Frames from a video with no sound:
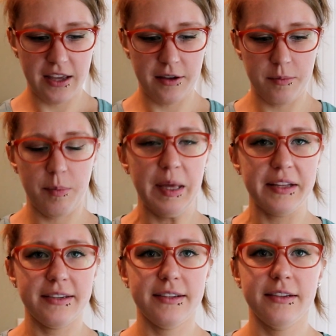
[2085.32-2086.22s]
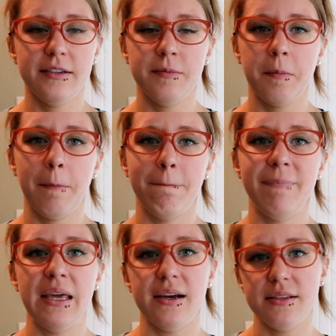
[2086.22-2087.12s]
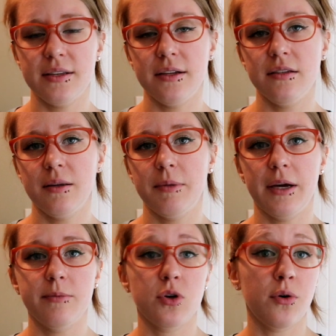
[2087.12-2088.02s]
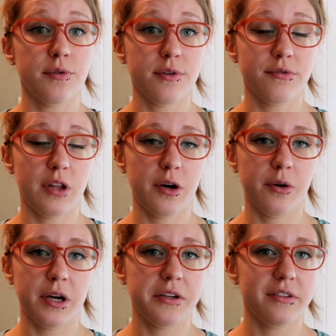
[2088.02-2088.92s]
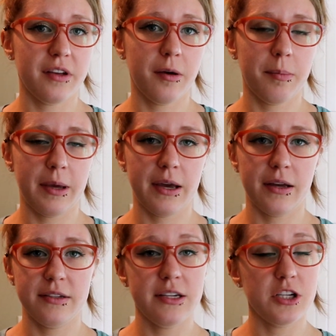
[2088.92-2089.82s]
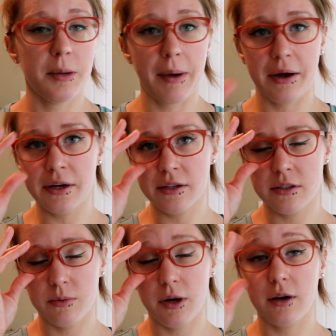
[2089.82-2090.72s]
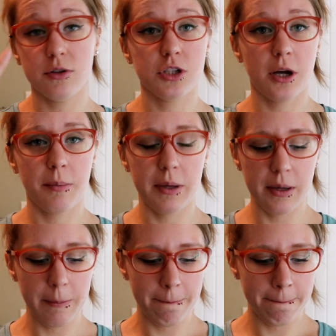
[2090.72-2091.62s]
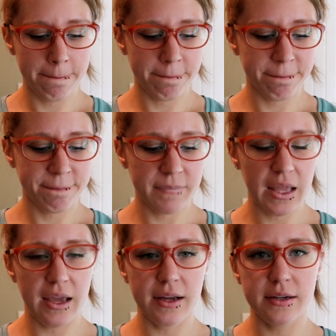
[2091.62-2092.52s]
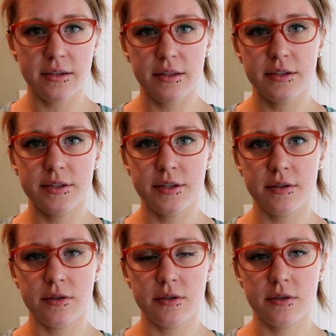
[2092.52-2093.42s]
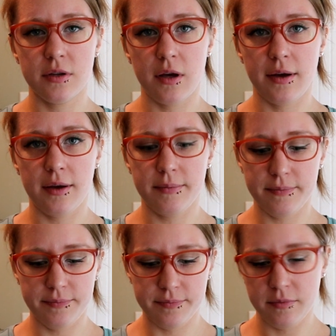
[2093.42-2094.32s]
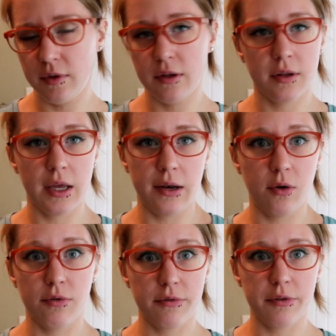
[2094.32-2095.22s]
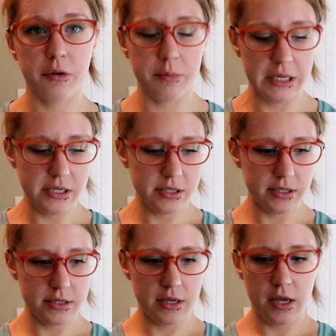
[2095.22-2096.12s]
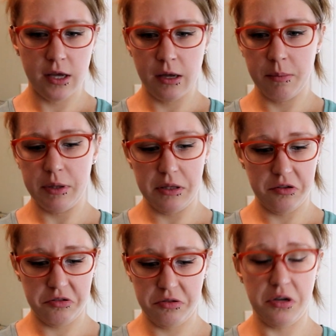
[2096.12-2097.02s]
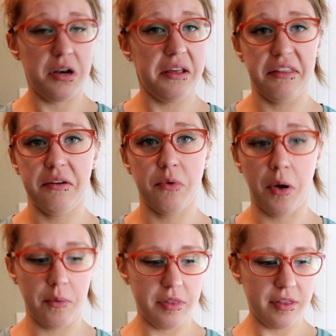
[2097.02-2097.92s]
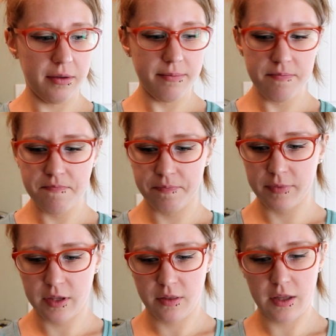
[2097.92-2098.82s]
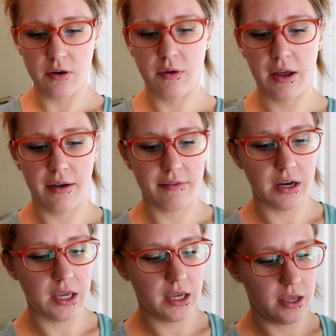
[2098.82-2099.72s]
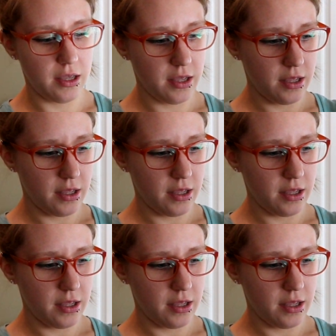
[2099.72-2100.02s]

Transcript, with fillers: But like I said, sometimes overflow ends up at TJ Maxx where I was shopping. And this is an overflow piece, but there's nothing wrong with them. They don't have any